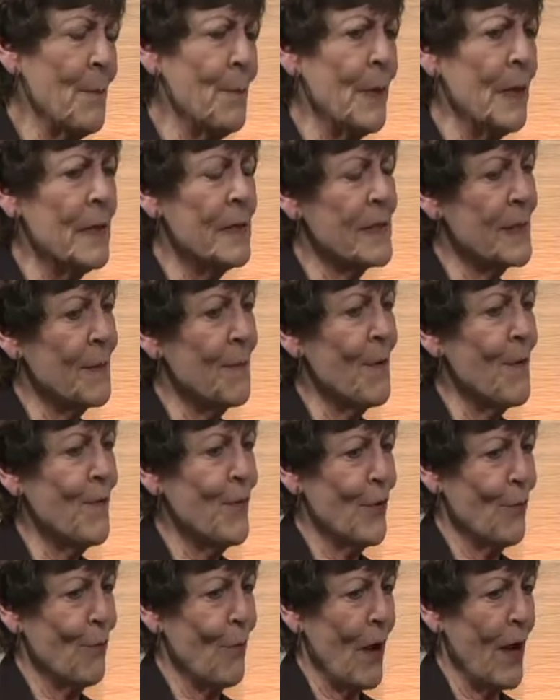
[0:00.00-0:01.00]
But some of
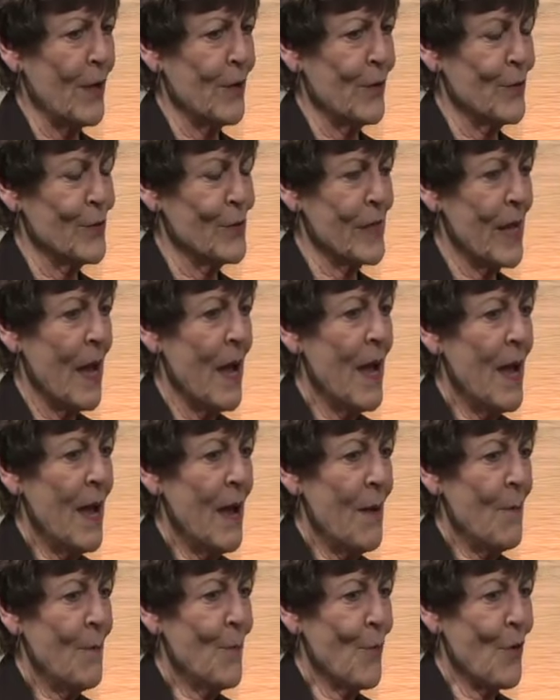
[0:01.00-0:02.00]
your writers
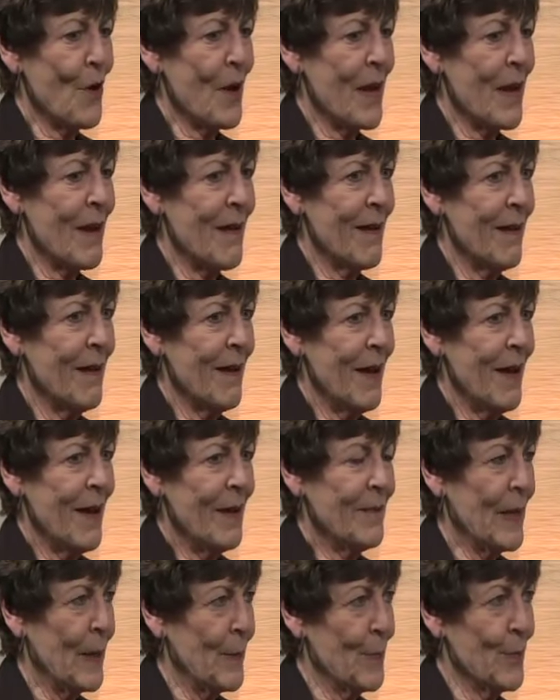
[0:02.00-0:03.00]
bring
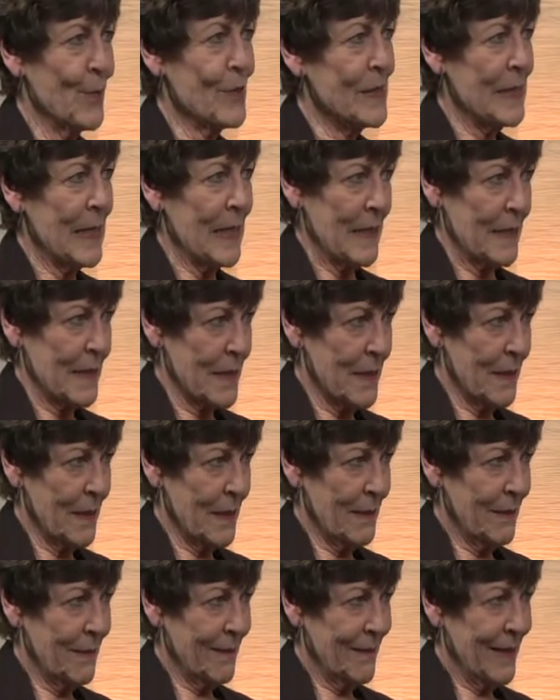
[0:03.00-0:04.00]
a personality,
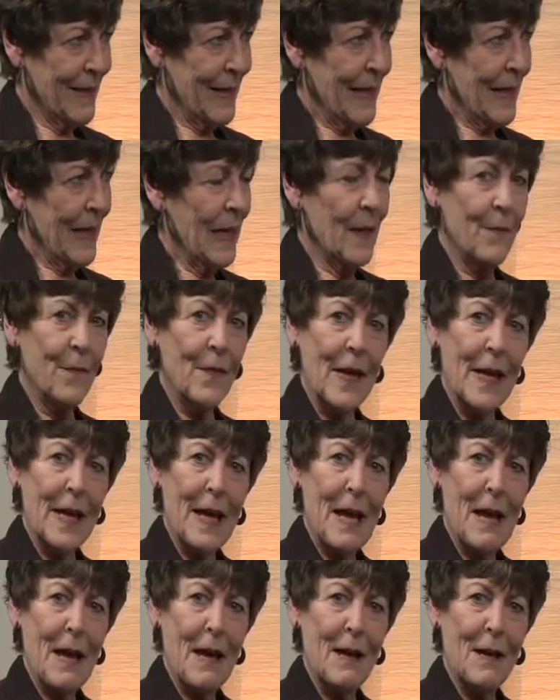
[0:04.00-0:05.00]
and they
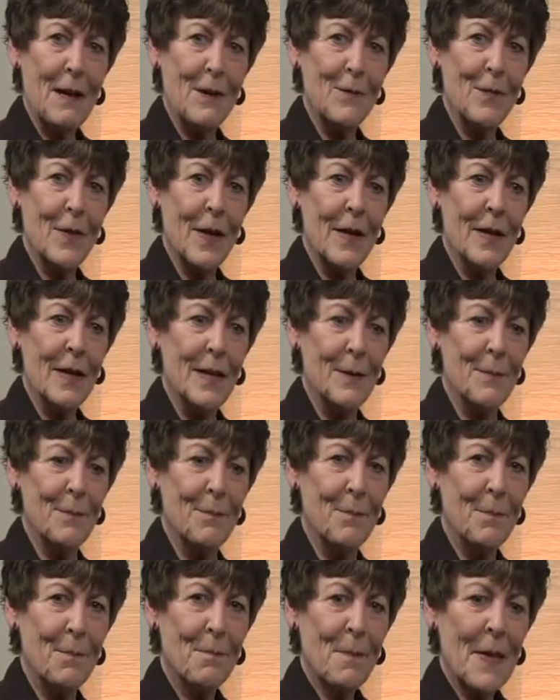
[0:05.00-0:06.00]
have
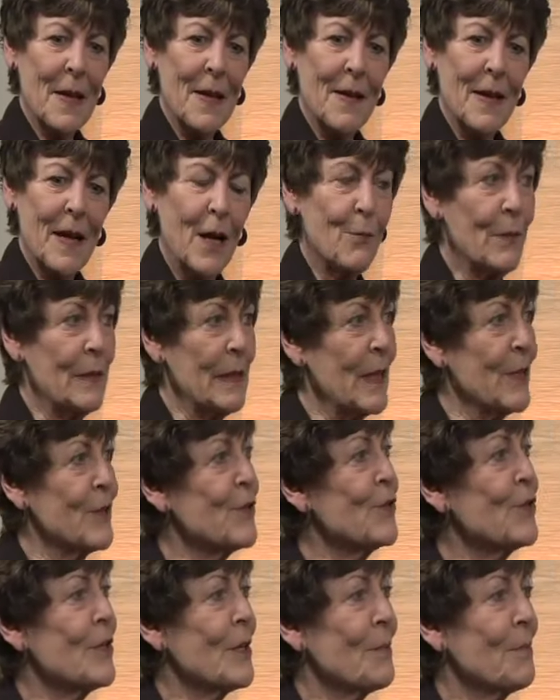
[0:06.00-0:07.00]
a
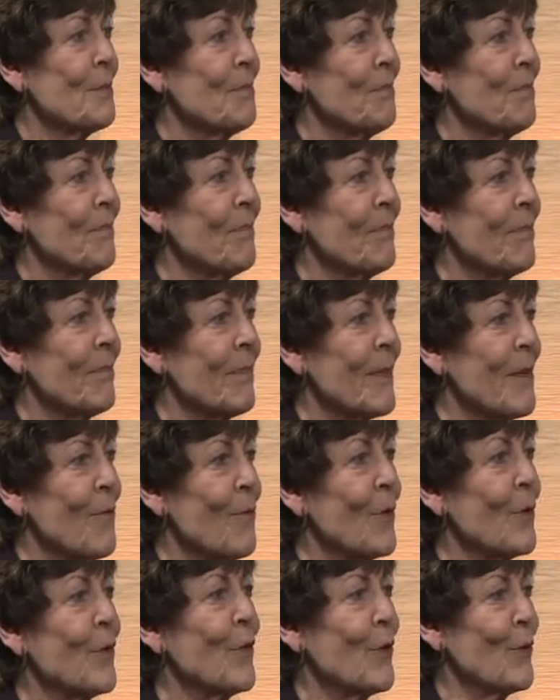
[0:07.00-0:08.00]
relationship
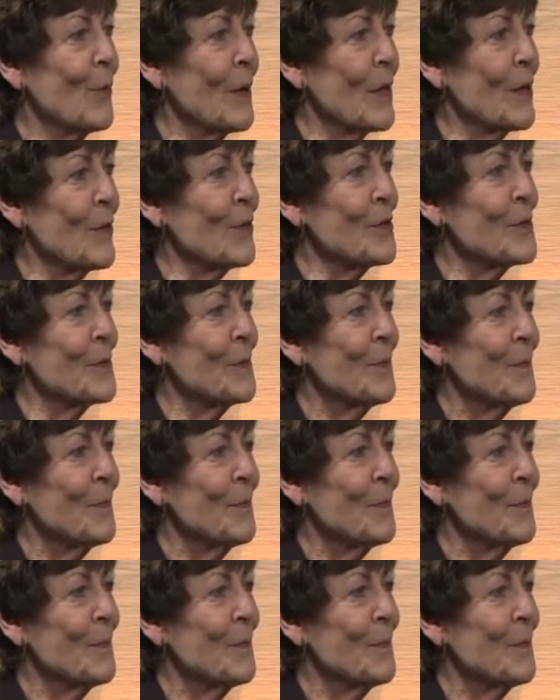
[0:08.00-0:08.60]
with your readers.